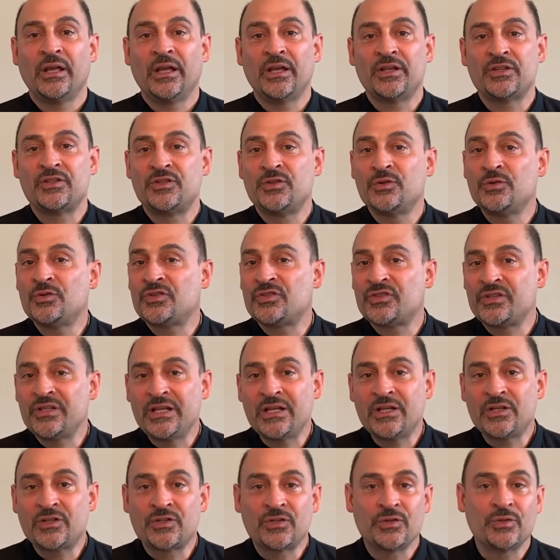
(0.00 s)
as you
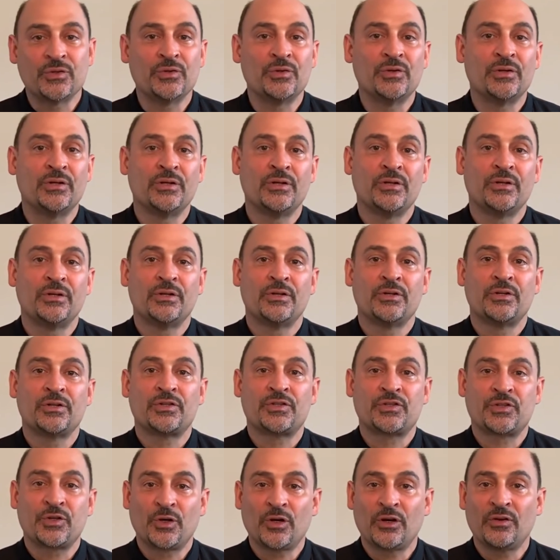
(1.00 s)
seek to
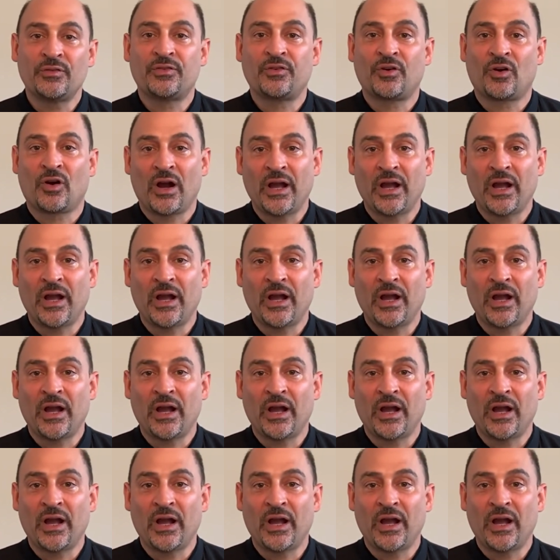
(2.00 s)
serve